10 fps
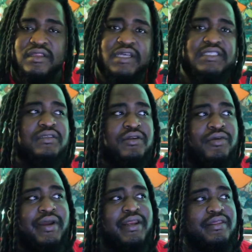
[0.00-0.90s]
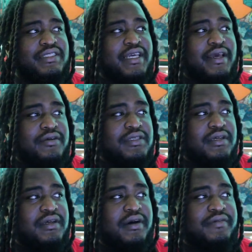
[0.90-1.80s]
thus creating the tales
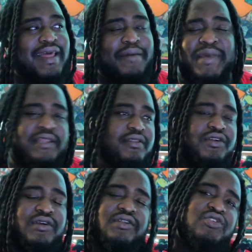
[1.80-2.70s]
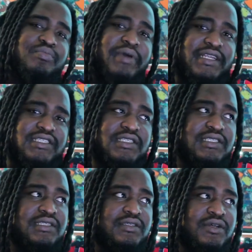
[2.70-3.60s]
that make the 32
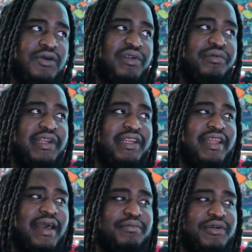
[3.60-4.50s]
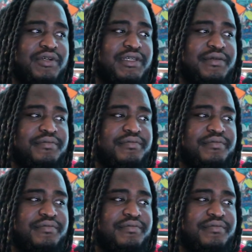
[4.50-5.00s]
pages we read in that book.